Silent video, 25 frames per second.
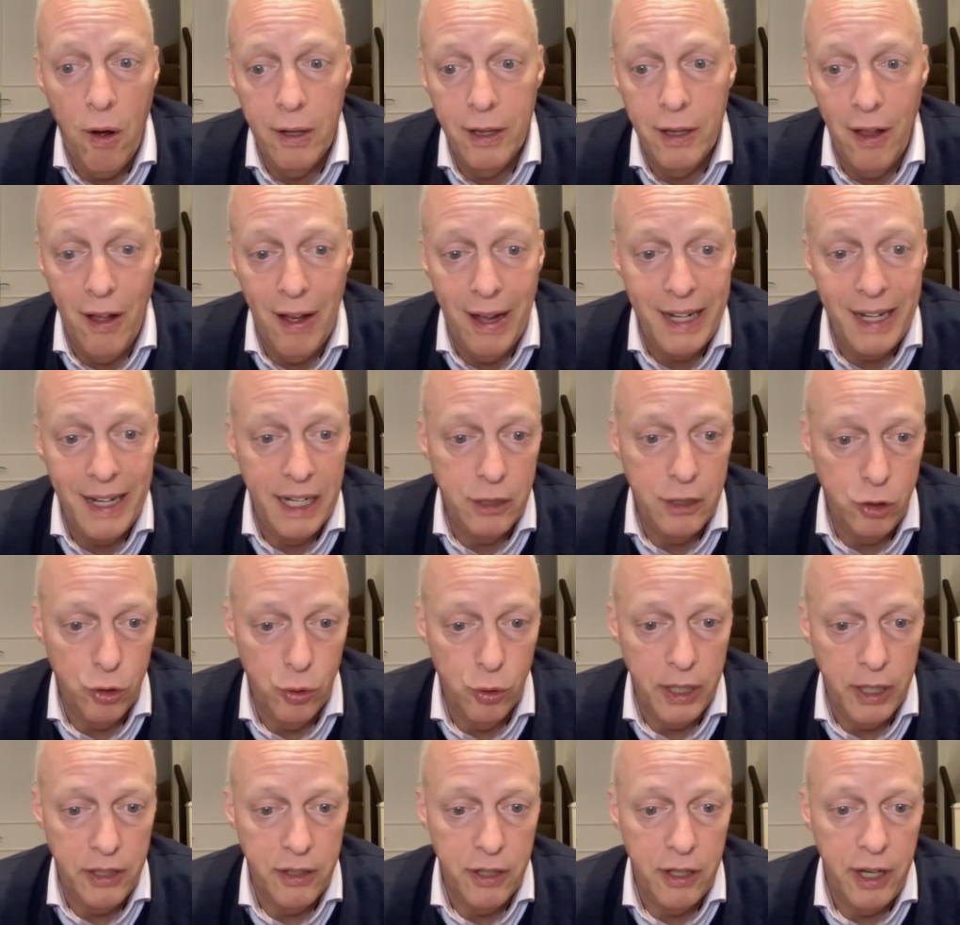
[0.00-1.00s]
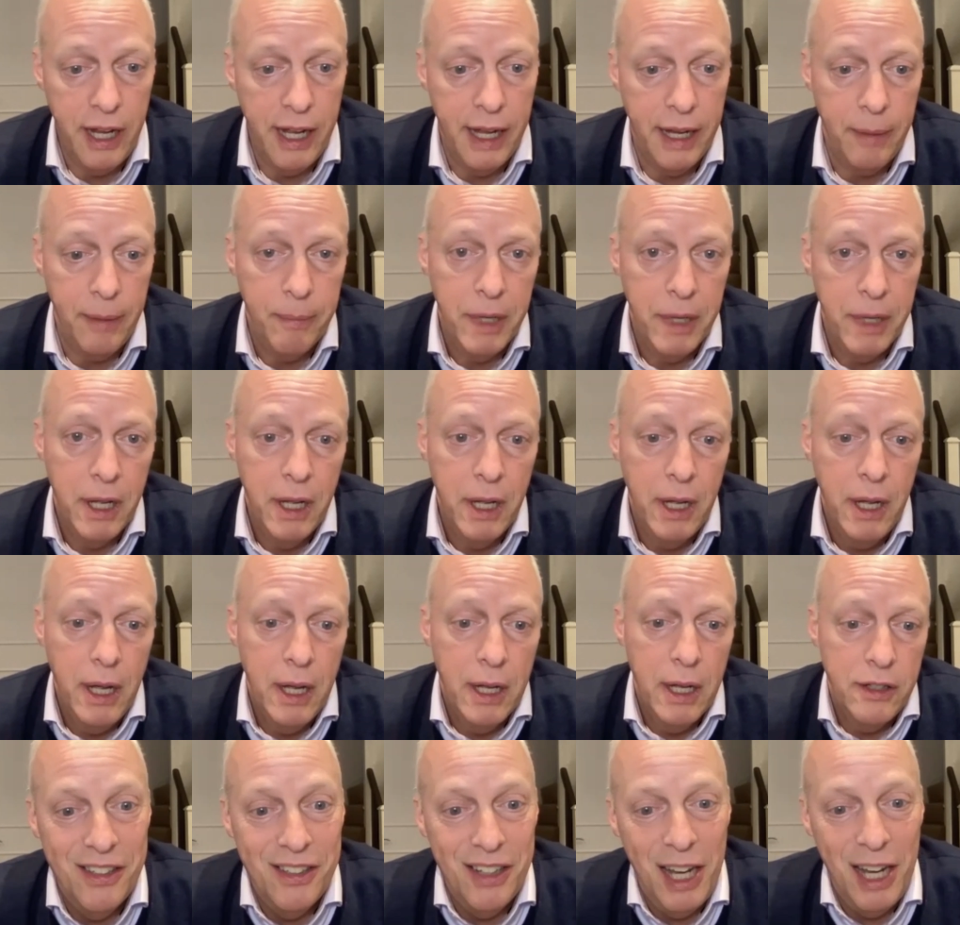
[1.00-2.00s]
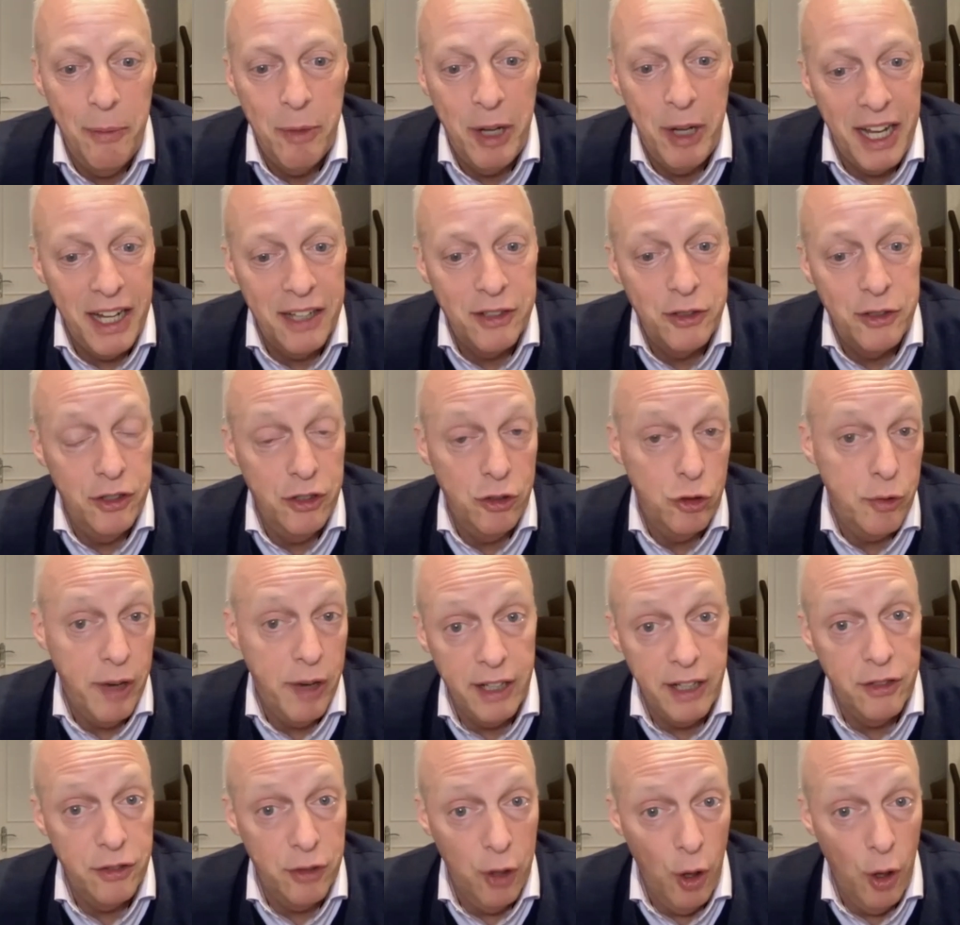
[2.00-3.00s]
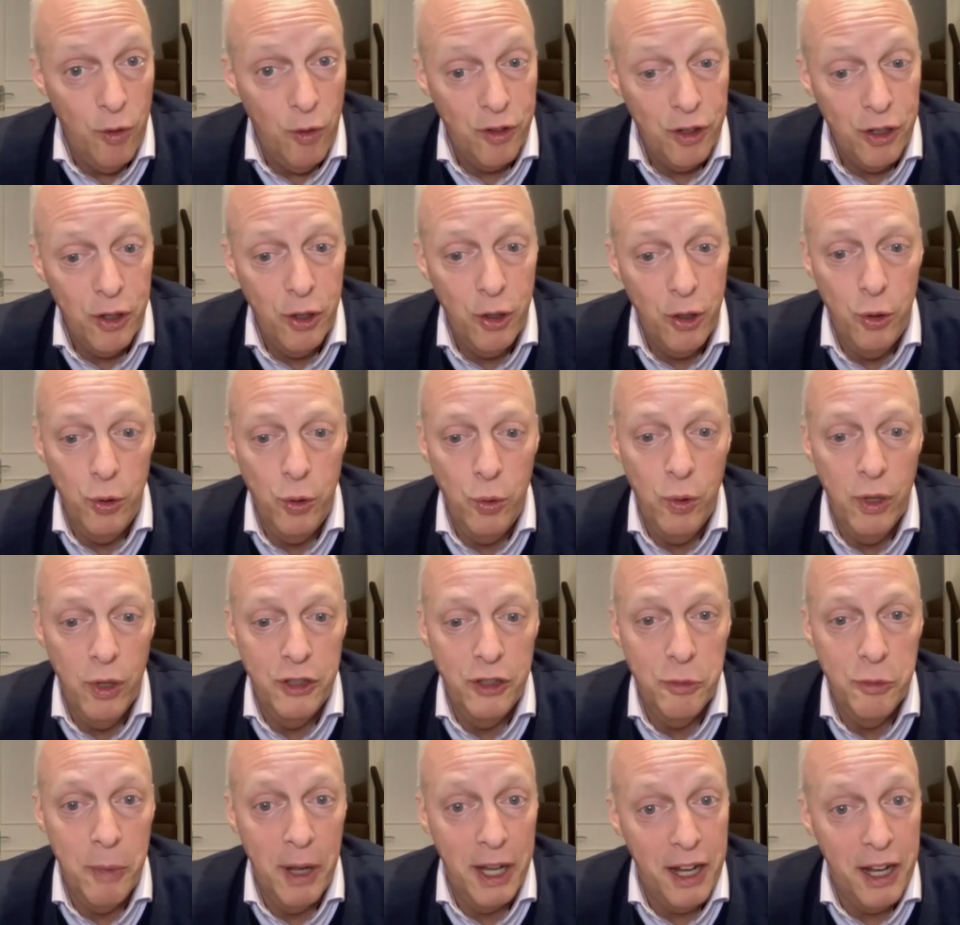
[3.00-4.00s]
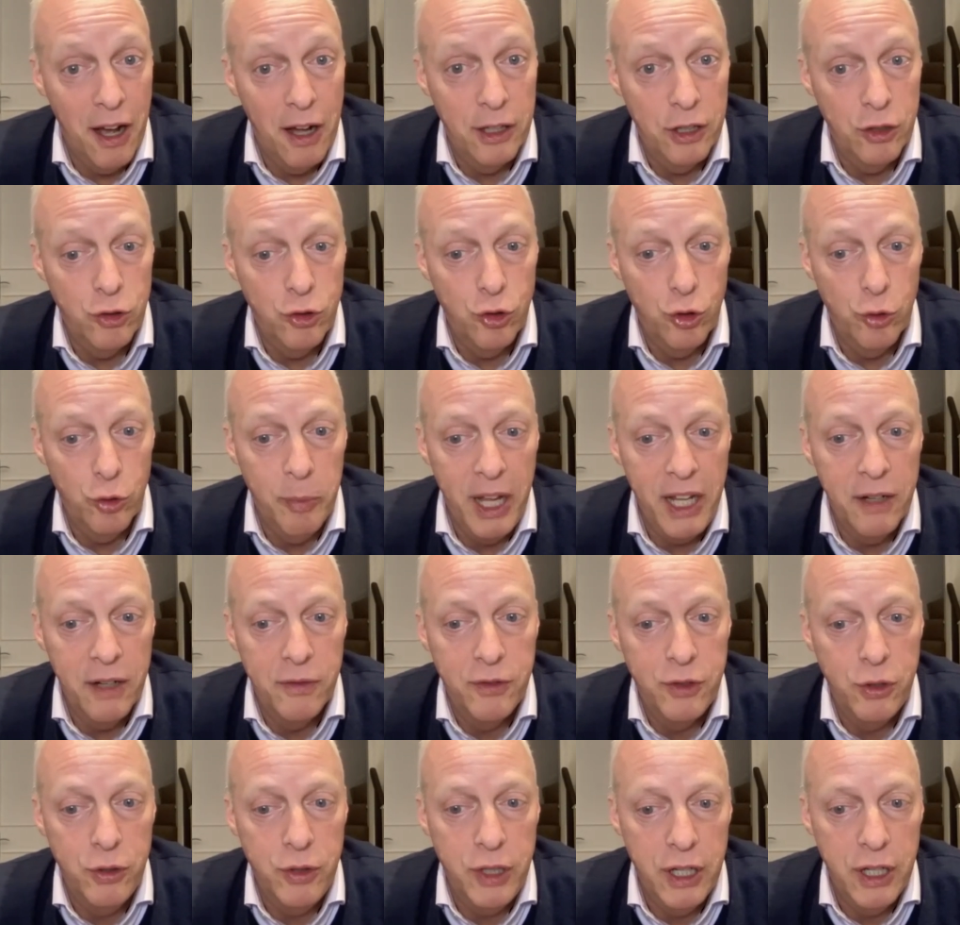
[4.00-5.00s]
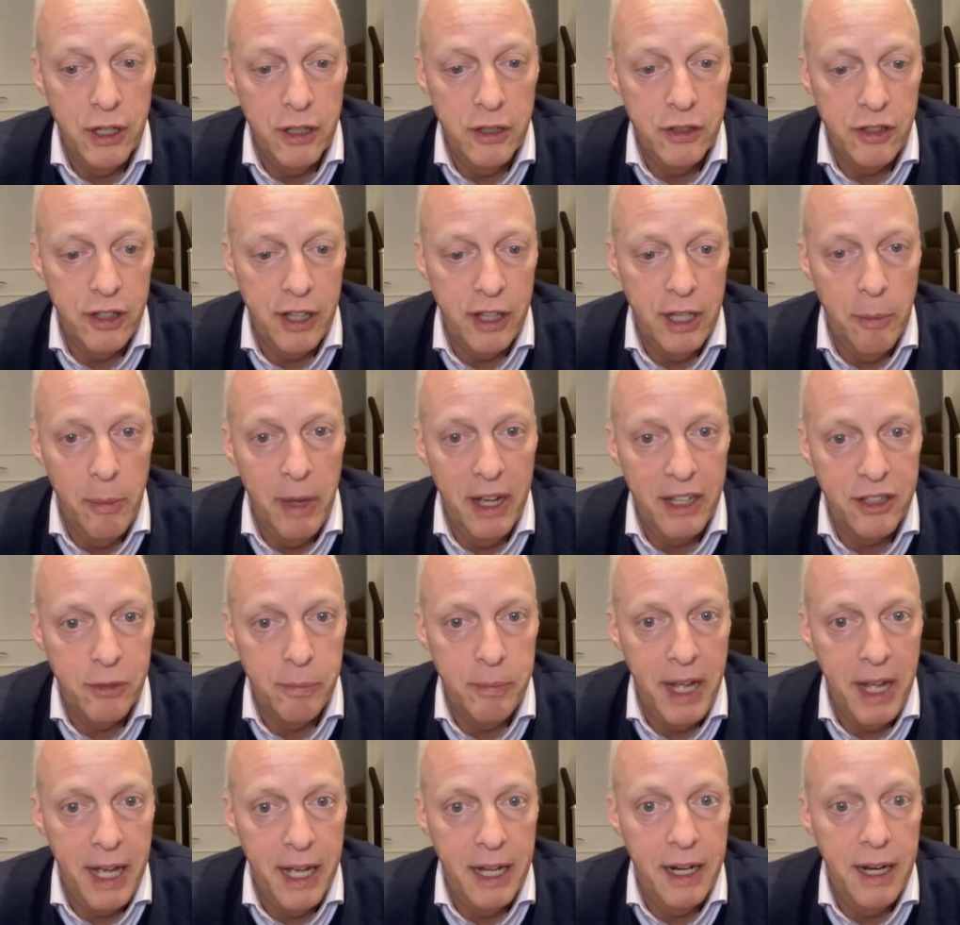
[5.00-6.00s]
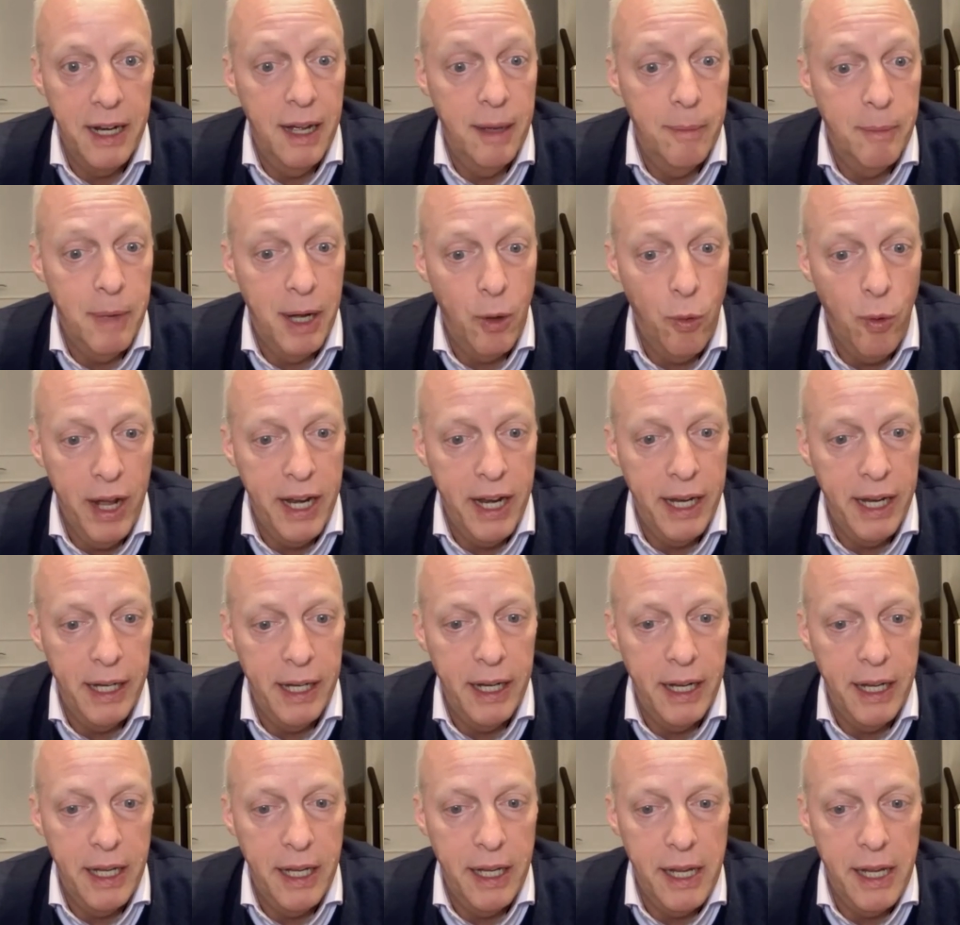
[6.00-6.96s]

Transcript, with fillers: online and join today. Today, my guest is Greg Slover, who was my college roommate of two years and the best man at my wedding.